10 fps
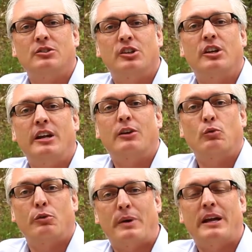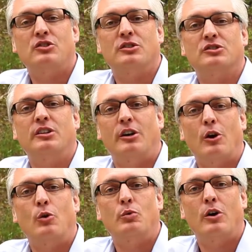to connect with patients in their
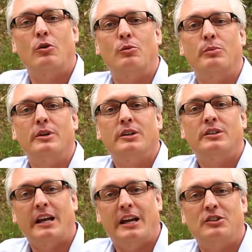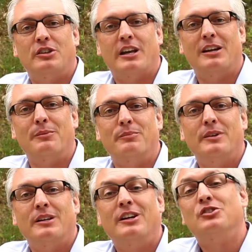own home to educate them.
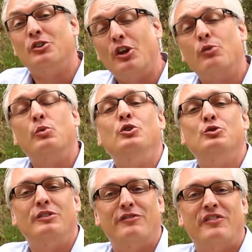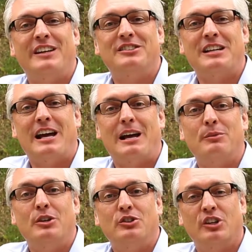There's another one using FaceTime
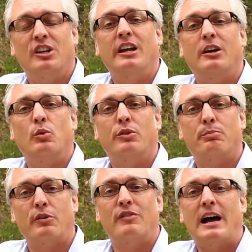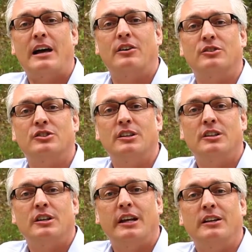to connect with providers
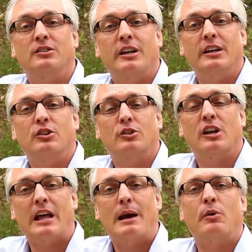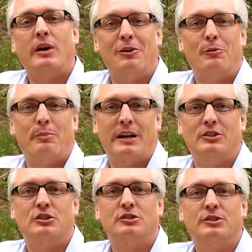and to collaborate on
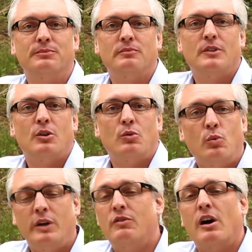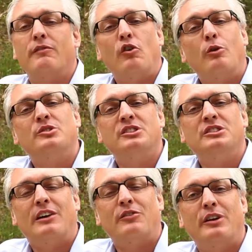patients. We've got
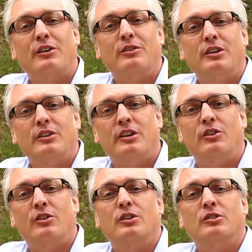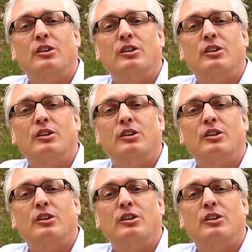pharmacies out there that are